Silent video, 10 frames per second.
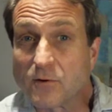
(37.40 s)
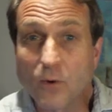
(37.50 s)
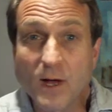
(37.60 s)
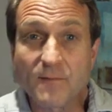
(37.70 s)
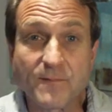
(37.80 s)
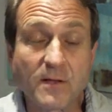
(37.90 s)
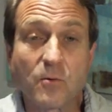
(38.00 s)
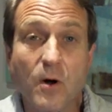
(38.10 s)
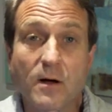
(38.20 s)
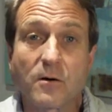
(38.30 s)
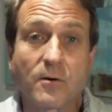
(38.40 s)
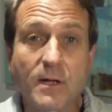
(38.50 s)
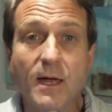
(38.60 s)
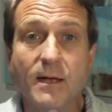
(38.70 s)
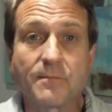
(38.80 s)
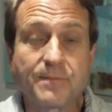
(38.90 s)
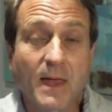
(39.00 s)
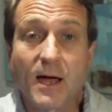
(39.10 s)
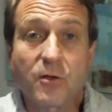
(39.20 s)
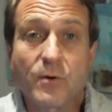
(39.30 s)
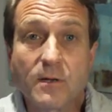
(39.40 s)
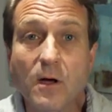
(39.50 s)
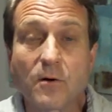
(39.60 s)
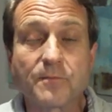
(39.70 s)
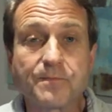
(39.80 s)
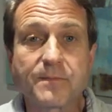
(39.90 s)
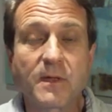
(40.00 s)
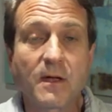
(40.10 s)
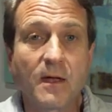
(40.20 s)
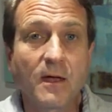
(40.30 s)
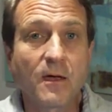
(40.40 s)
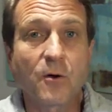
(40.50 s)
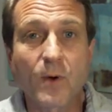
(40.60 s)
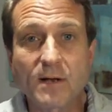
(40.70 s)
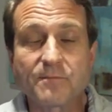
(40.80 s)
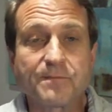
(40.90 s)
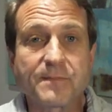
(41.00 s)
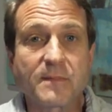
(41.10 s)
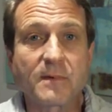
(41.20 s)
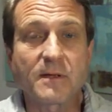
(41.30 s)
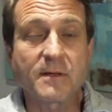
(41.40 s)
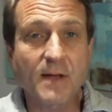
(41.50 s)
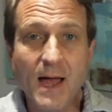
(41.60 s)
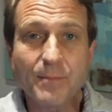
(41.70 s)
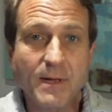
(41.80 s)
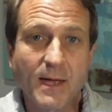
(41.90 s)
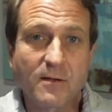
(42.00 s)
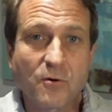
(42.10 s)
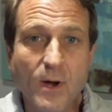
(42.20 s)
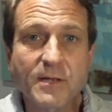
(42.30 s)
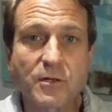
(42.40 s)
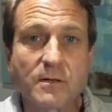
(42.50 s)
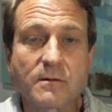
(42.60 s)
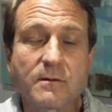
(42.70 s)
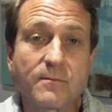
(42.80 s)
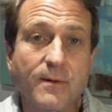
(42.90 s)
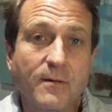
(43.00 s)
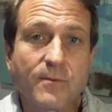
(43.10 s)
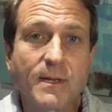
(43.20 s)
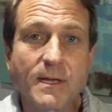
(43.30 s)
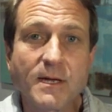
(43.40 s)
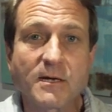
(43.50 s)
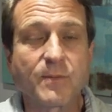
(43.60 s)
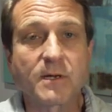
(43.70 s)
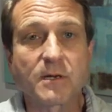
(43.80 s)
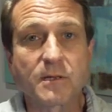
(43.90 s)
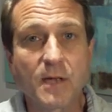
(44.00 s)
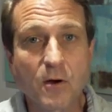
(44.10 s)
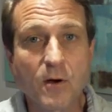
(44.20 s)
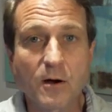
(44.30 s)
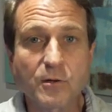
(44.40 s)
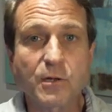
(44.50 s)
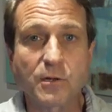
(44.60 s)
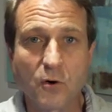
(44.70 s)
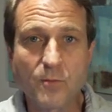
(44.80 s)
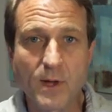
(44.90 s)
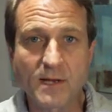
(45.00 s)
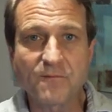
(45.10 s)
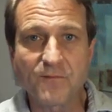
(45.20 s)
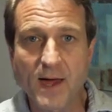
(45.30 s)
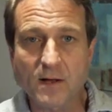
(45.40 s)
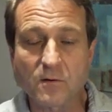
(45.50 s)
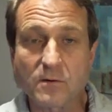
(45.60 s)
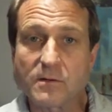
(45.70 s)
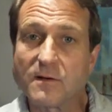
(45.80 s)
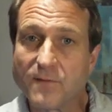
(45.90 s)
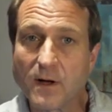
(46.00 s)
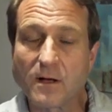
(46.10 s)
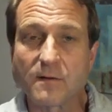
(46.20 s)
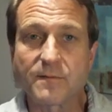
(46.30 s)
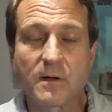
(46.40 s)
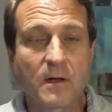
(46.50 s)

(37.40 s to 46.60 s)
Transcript: or wife need a walker or a cane? How do we know? Well, it's a complicated question. It really is, because there are so many factors involved.